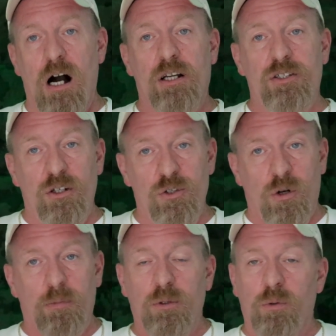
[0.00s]
oxygen
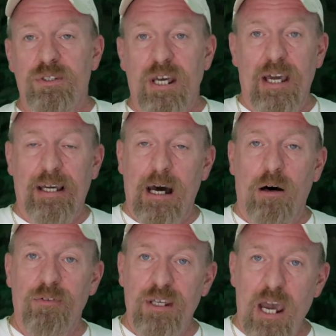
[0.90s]
absorber will take
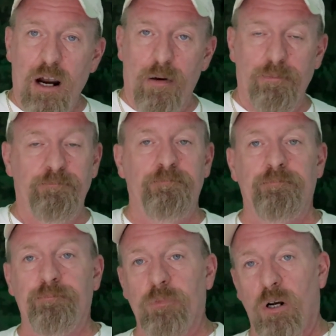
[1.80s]
out the air.
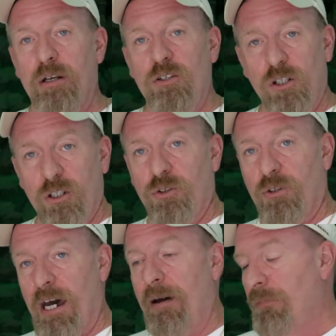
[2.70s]
All right, you could do
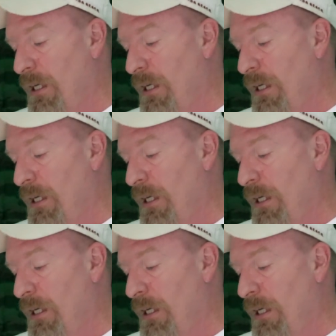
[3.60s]
that,